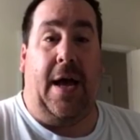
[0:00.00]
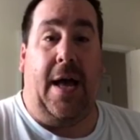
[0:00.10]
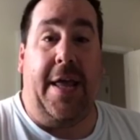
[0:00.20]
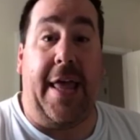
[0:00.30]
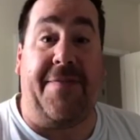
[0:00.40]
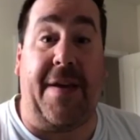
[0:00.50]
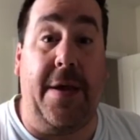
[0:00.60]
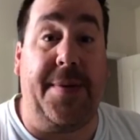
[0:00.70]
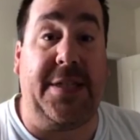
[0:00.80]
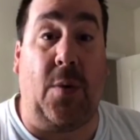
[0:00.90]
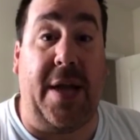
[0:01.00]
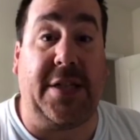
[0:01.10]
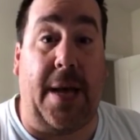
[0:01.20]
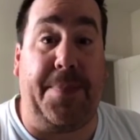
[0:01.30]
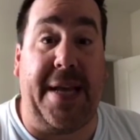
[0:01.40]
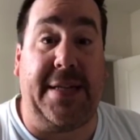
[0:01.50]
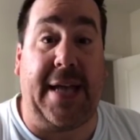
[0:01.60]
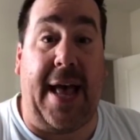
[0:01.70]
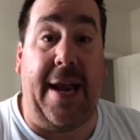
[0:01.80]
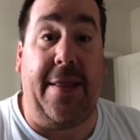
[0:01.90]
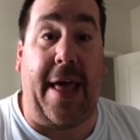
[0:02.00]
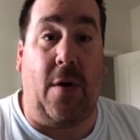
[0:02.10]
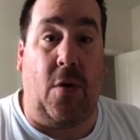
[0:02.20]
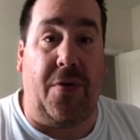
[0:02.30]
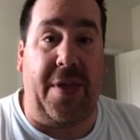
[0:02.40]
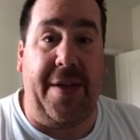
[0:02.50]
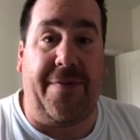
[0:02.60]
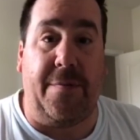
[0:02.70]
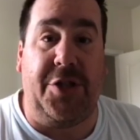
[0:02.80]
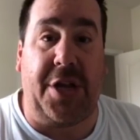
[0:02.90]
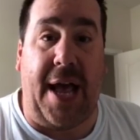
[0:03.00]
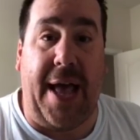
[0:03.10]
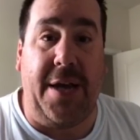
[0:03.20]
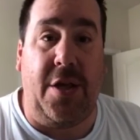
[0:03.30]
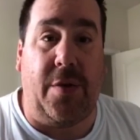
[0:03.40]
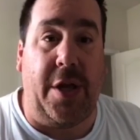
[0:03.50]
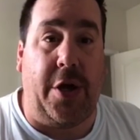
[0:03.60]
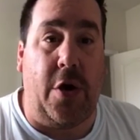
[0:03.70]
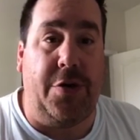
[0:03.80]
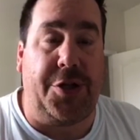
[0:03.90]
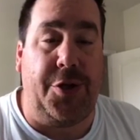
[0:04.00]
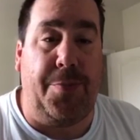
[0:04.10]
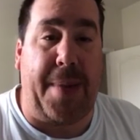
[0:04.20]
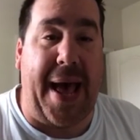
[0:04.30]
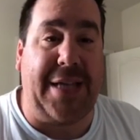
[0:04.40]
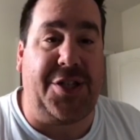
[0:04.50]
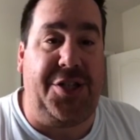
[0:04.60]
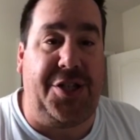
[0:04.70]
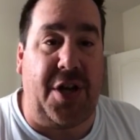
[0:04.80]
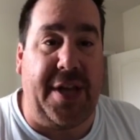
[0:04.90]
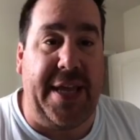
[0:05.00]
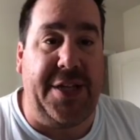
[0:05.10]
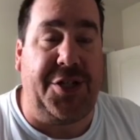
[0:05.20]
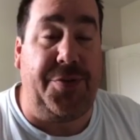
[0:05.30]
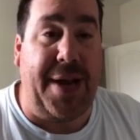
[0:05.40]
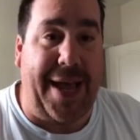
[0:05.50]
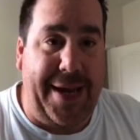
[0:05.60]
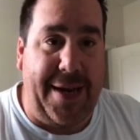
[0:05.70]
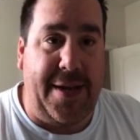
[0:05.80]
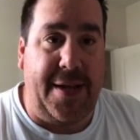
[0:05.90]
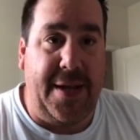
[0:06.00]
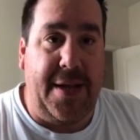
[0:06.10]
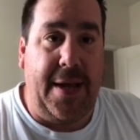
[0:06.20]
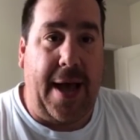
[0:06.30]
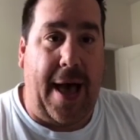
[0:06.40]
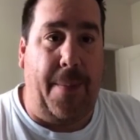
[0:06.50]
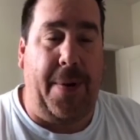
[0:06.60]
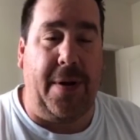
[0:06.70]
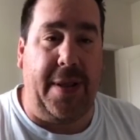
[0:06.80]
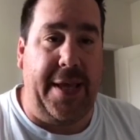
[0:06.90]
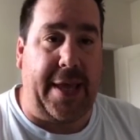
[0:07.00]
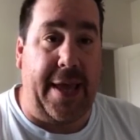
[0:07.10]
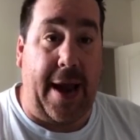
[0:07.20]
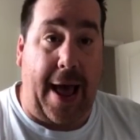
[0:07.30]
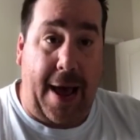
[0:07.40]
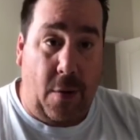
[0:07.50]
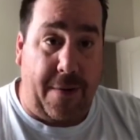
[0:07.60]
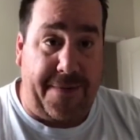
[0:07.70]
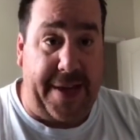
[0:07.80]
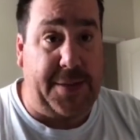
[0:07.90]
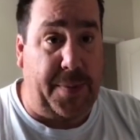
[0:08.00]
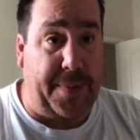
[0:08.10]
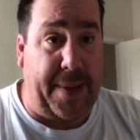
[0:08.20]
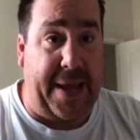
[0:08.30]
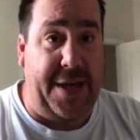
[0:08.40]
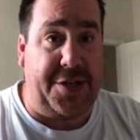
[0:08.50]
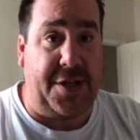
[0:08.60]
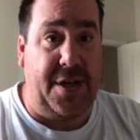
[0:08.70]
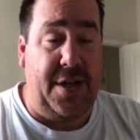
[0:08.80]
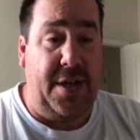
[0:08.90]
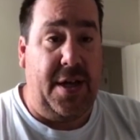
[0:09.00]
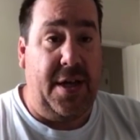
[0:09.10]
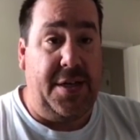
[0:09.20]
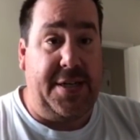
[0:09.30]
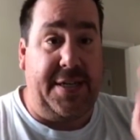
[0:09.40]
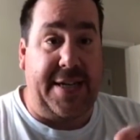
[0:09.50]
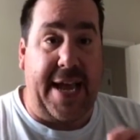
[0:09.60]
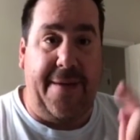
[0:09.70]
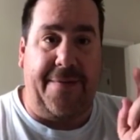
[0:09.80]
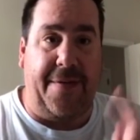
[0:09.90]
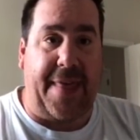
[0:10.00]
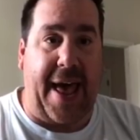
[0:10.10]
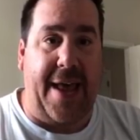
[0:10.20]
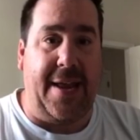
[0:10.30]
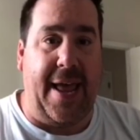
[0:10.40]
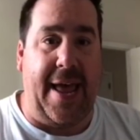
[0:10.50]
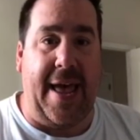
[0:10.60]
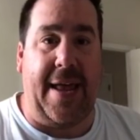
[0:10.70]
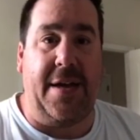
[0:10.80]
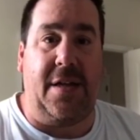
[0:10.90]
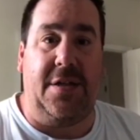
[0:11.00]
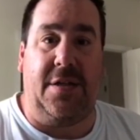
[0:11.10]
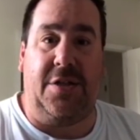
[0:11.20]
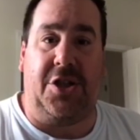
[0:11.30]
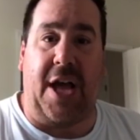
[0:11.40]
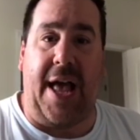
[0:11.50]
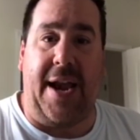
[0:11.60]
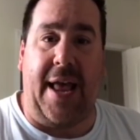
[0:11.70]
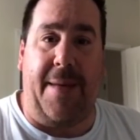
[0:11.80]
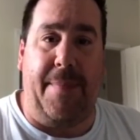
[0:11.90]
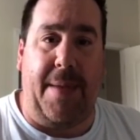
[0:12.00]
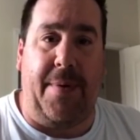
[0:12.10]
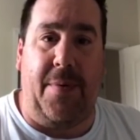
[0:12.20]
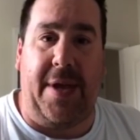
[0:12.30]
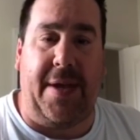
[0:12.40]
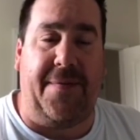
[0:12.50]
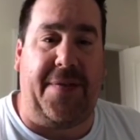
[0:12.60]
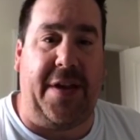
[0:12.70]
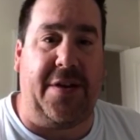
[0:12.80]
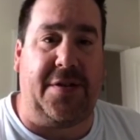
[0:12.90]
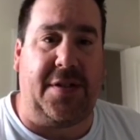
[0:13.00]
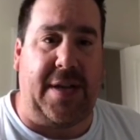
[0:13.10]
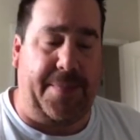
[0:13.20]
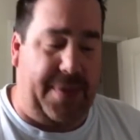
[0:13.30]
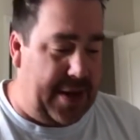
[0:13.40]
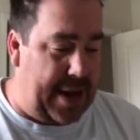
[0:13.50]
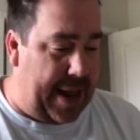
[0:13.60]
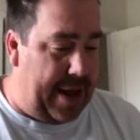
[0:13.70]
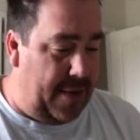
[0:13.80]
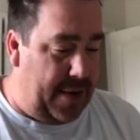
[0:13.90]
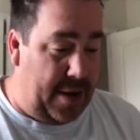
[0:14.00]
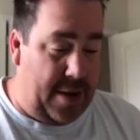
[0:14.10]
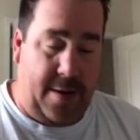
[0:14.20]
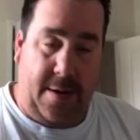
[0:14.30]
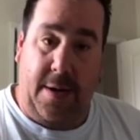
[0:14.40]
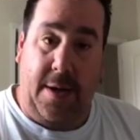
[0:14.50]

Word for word: uh, if anybody wants updates on that whole thing from John, you can go to Bass Junkies United. I'll put a link in our Facebook page today for that and John, maybe we can figure something out and